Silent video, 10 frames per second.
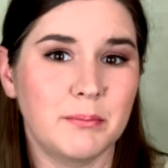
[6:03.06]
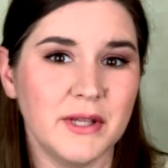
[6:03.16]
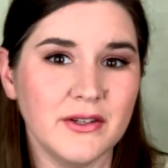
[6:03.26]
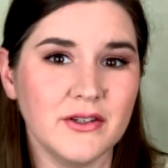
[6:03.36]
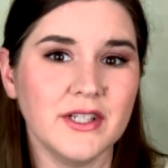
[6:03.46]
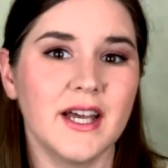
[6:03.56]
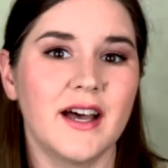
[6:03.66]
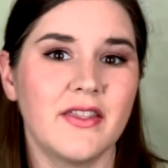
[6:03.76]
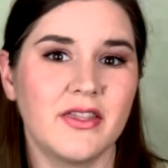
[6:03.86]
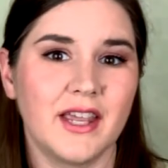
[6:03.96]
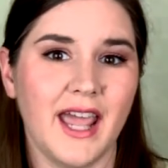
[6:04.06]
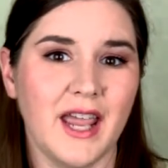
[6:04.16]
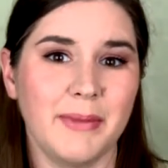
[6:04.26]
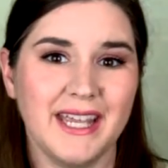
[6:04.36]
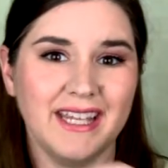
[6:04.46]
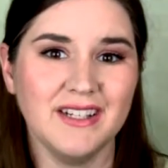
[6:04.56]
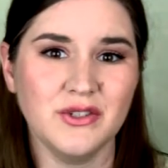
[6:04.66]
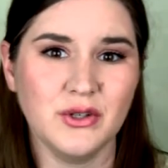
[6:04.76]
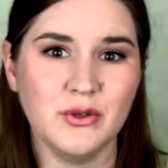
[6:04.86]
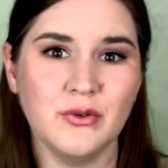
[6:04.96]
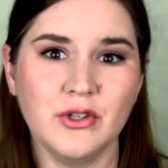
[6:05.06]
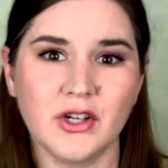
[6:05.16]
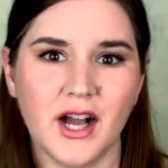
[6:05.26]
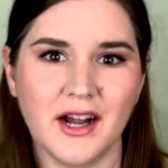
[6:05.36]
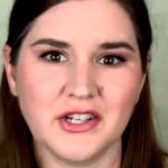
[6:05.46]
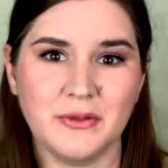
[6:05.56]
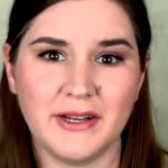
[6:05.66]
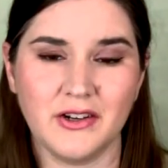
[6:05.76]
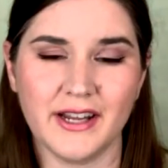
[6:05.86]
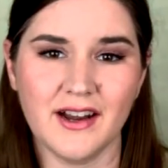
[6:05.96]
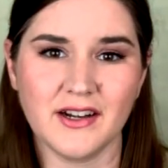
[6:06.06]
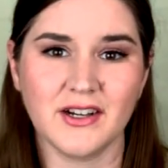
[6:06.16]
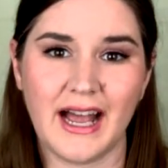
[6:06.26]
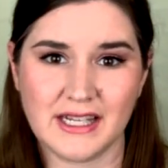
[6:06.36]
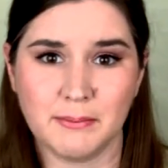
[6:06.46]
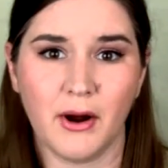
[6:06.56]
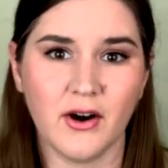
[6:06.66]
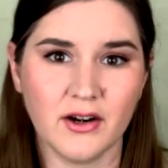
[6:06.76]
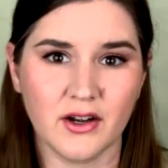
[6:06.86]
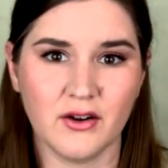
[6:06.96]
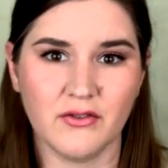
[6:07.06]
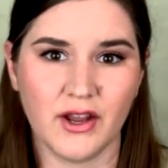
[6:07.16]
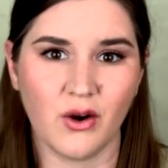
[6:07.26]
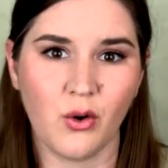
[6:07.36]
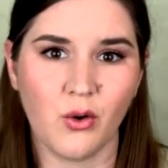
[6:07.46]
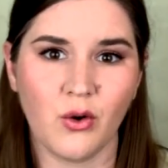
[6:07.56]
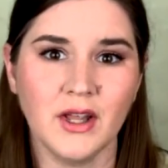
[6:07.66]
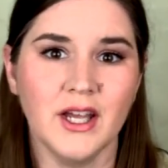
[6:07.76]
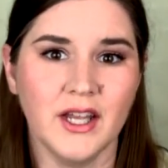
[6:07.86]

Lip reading: build the cape into your costume and your character as part of their whole,